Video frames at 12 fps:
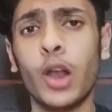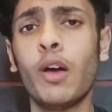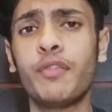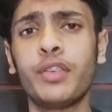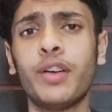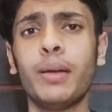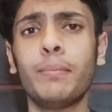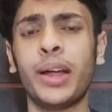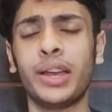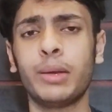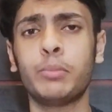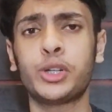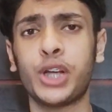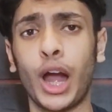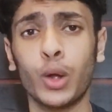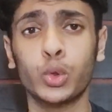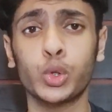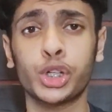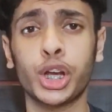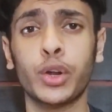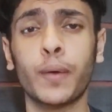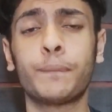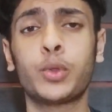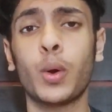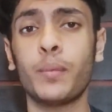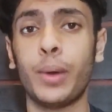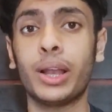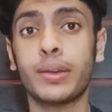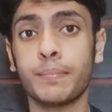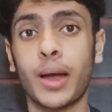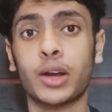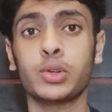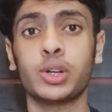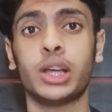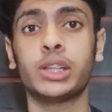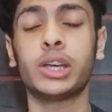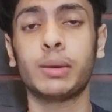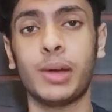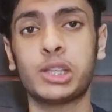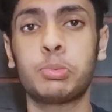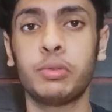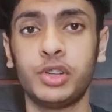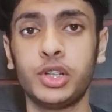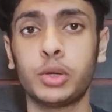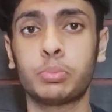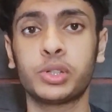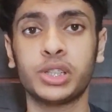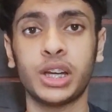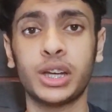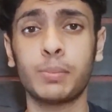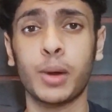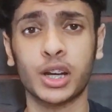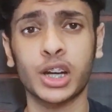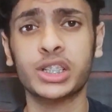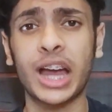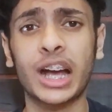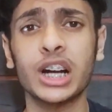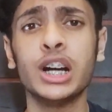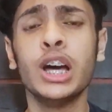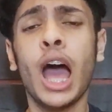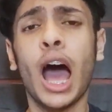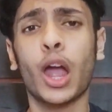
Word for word: Hello everyone, my name is Shayuntu Shengupto and welcome back to another MSP video presented by CricTracker.